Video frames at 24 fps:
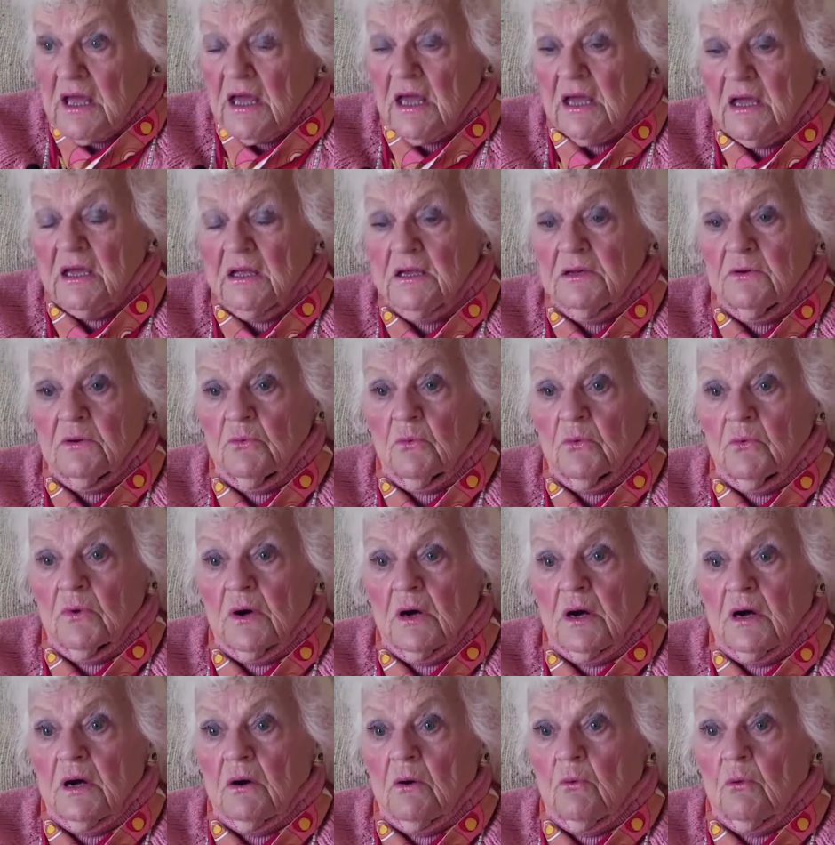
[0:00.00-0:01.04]
and
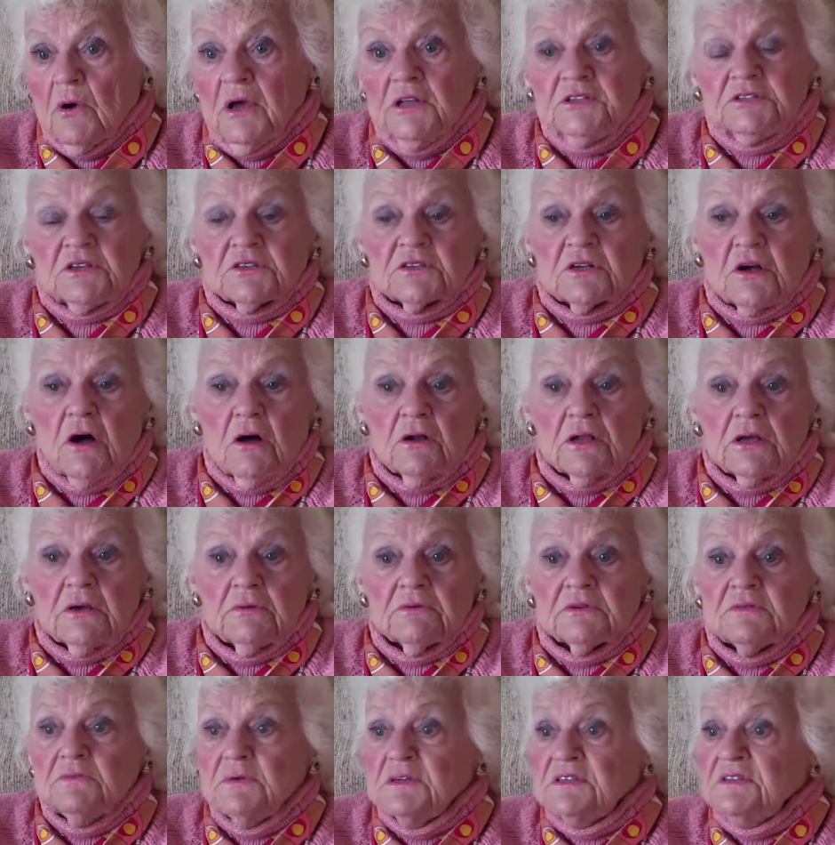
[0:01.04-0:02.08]
uh, we just called it.
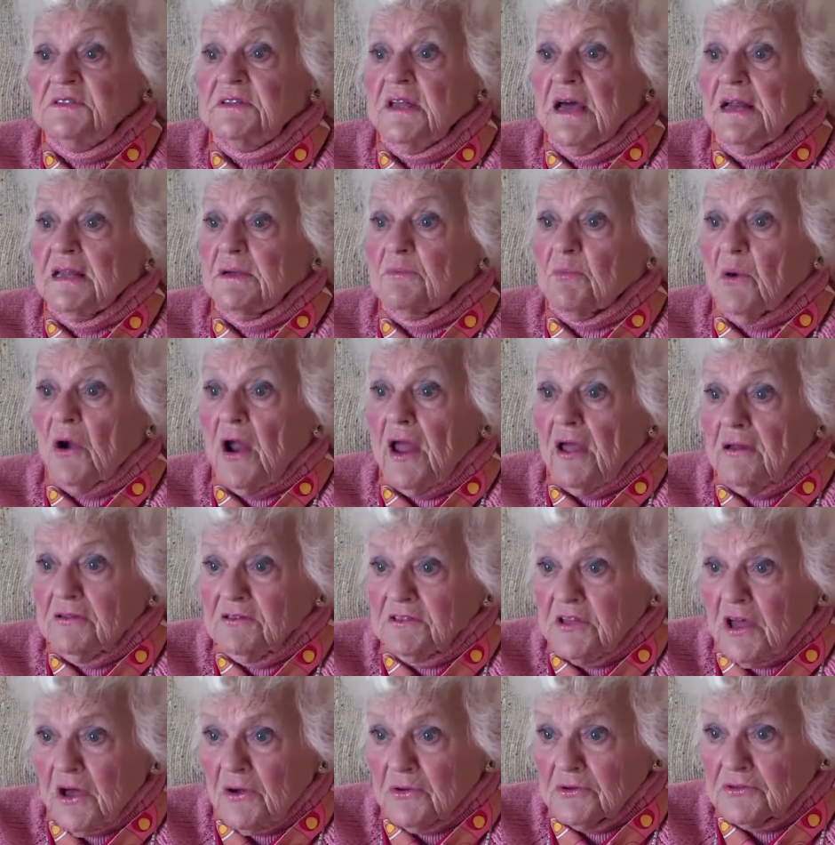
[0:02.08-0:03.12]
It was Miss Nellie
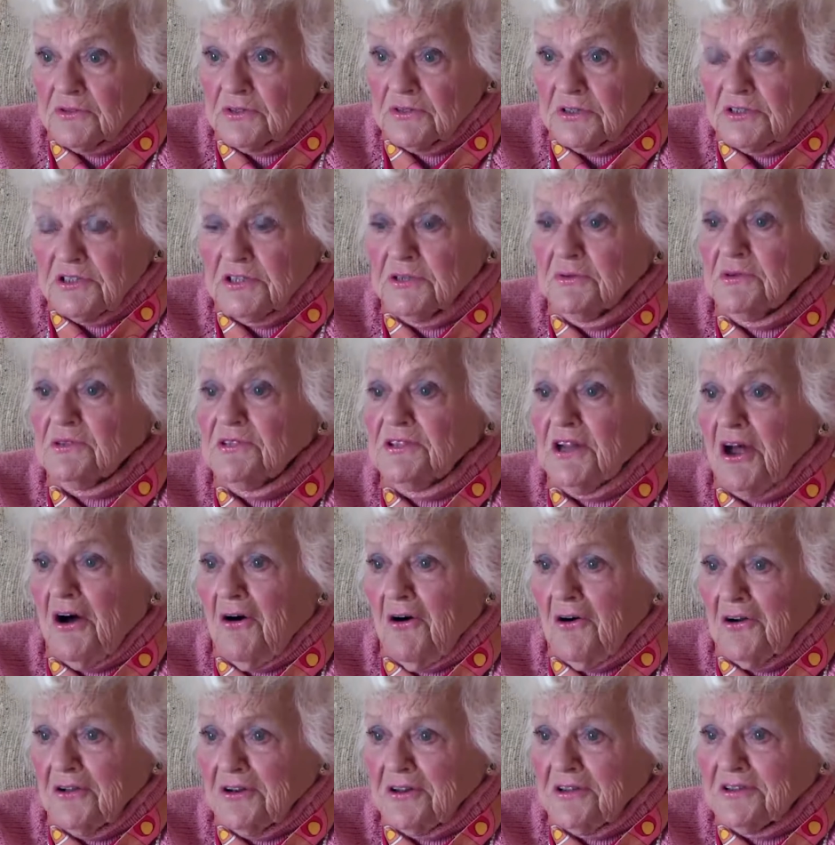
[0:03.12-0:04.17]
Brown's house, and she was an
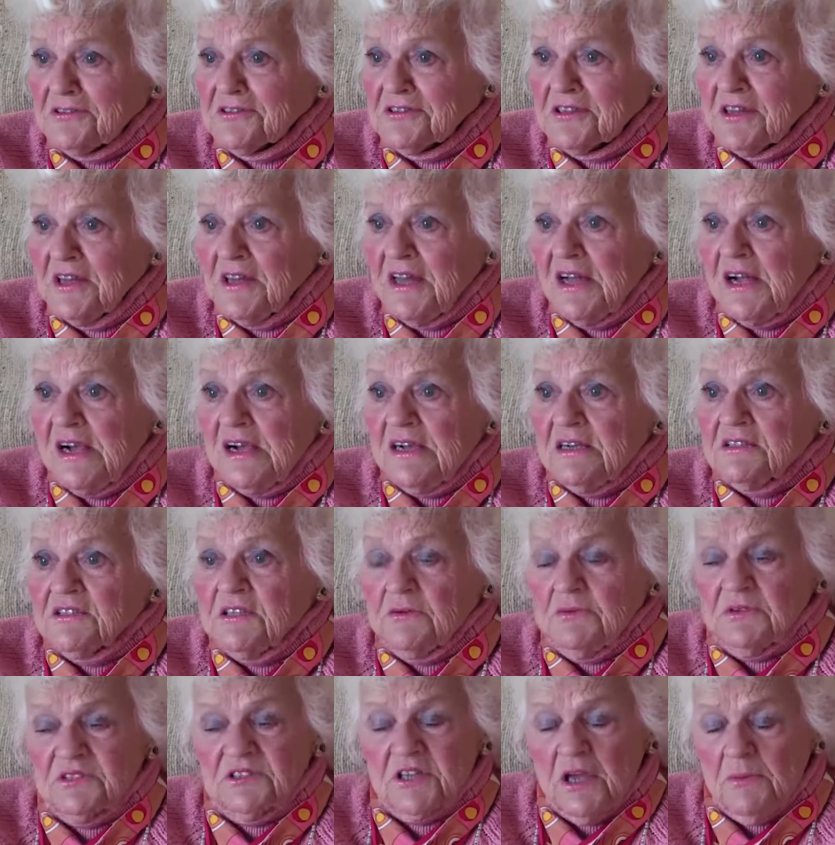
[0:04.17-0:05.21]
organist.
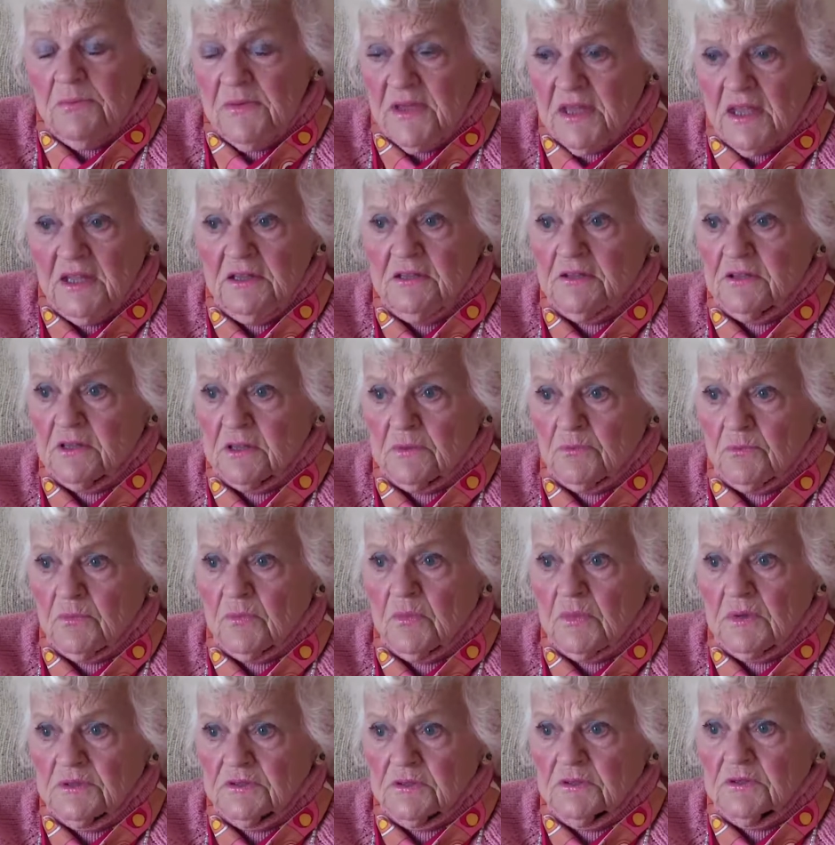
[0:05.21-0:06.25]
She was some kin to the
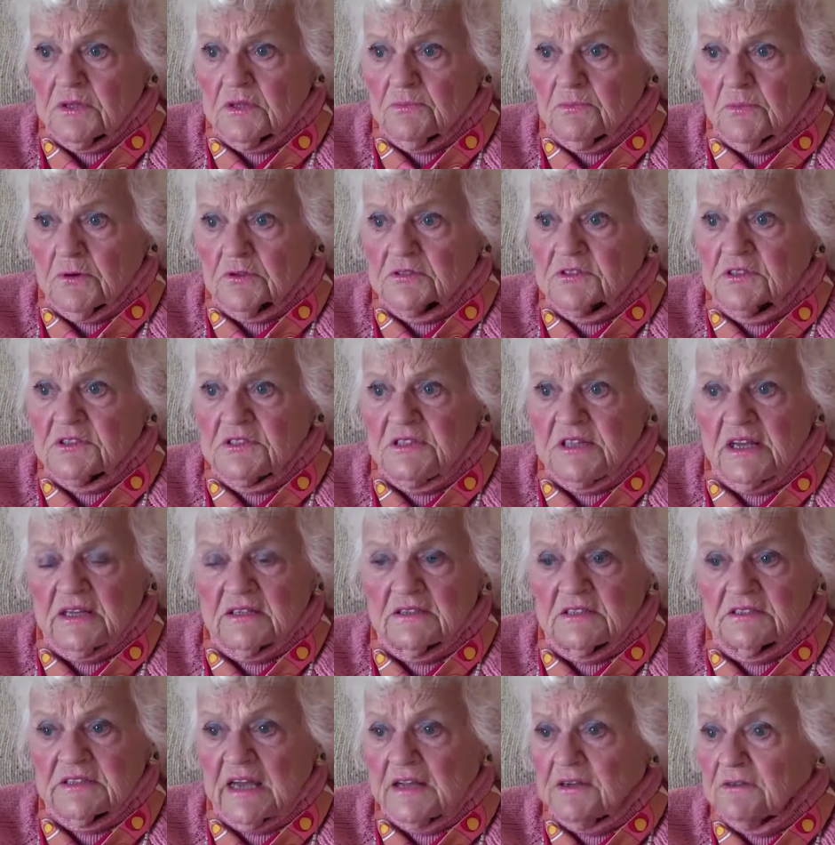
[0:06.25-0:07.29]
to the Brookses in
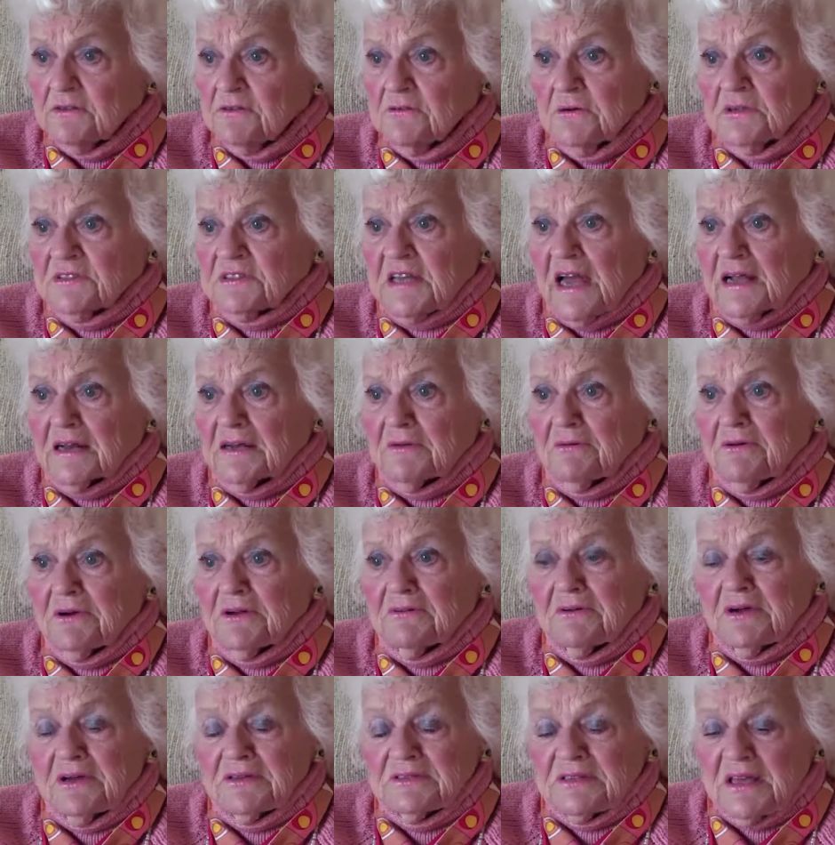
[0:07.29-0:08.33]
England. I don't know exactly
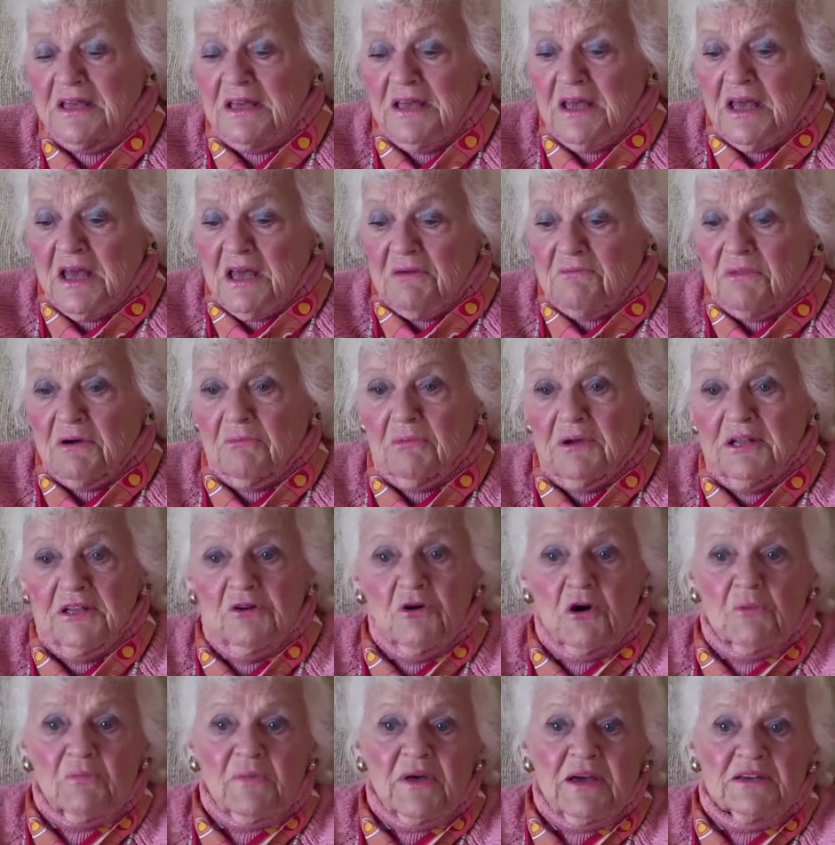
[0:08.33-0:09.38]
what it was, but we'd
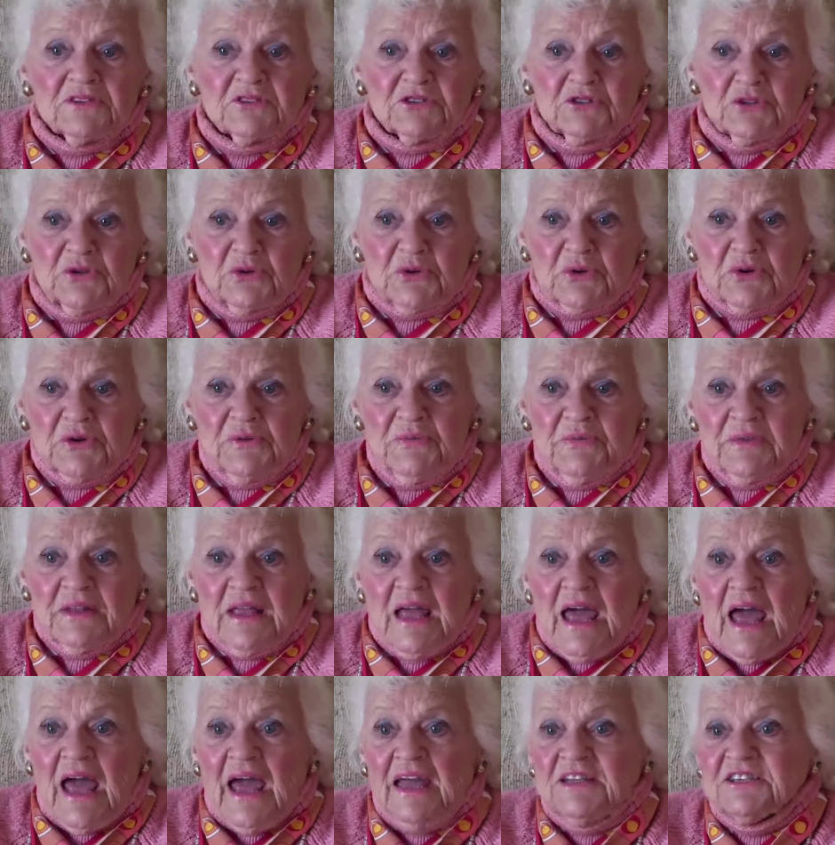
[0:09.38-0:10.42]
go up there as children,
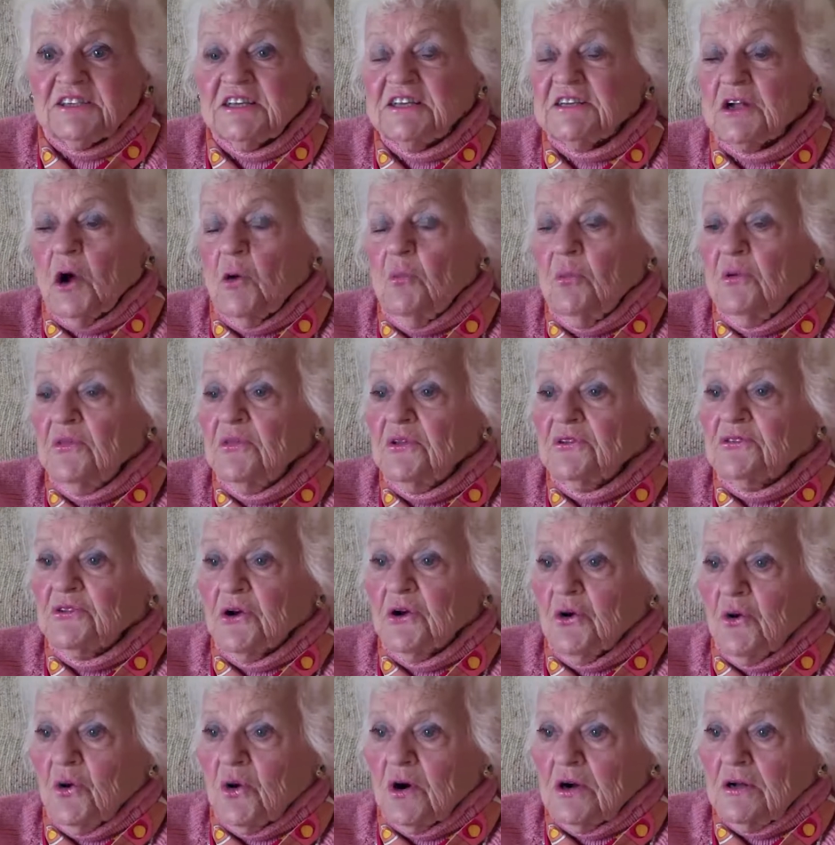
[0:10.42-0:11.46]
and she'd open the
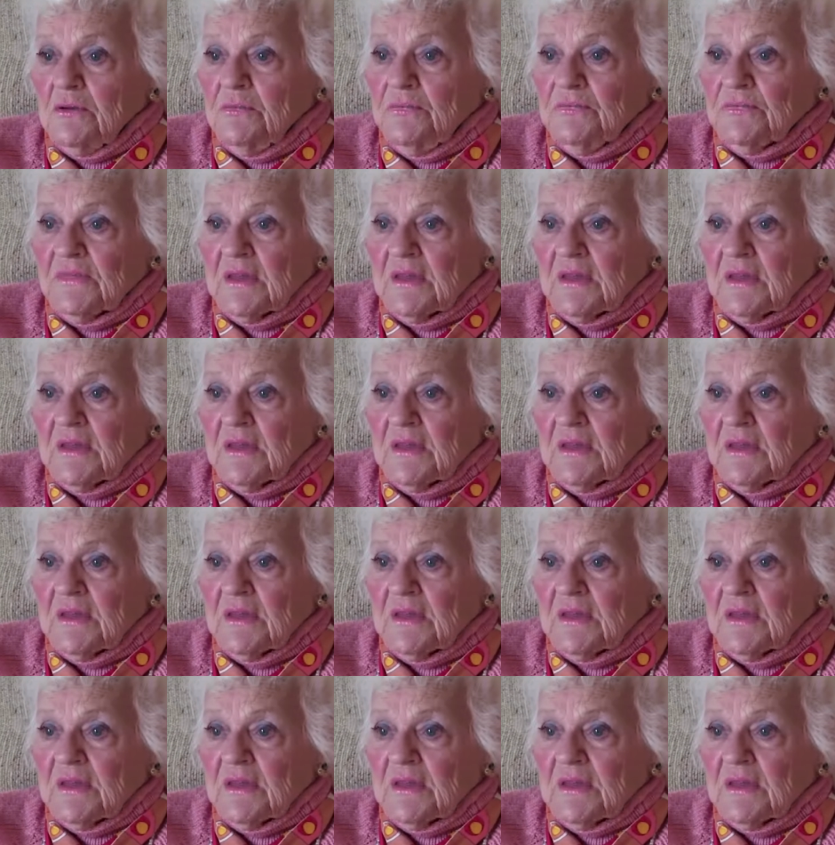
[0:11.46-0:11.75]
door,